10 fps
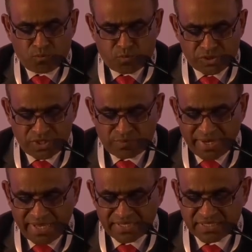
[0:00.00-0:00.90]
Put in
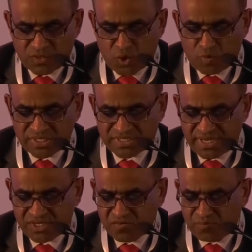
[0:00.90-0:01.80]
place a robust
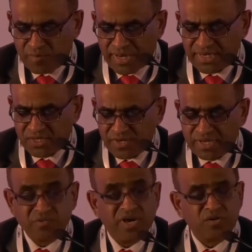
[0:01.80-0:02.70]
set of
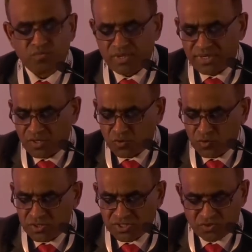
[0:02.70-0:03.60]
mandatory environmental
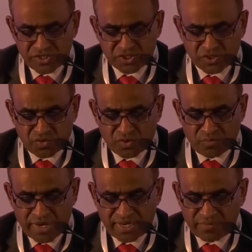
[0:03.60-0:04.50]
rules to ensure
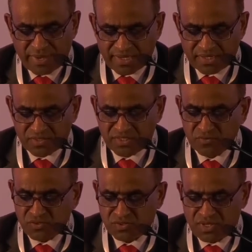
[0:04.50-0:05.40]
maritime actors
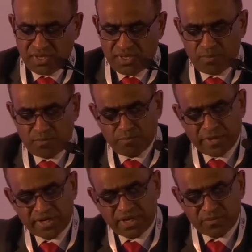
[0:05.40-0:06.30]
use
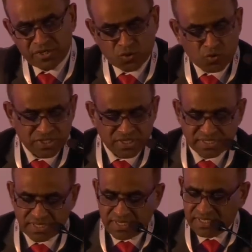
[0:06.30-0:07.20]
maritime
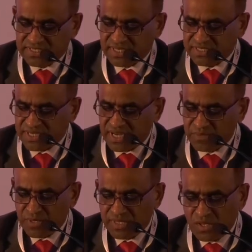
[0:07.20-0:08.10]
resources
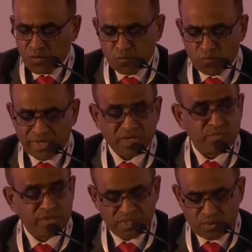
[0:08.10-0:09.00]
sustainably
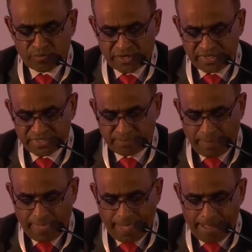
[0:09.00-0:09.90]
wherever they operate.
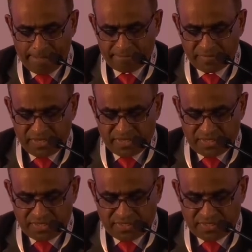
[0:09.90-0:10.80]

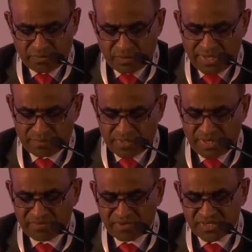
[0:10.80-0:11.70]
Develop
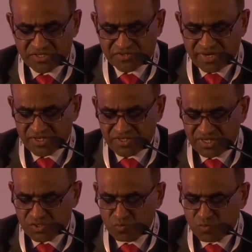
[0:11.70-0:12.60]
level
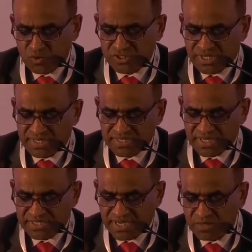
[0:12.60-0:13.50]
strategy to boost
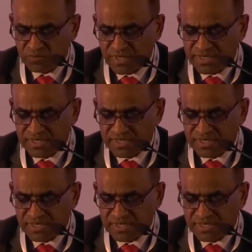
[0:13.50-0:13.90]
unsustainable and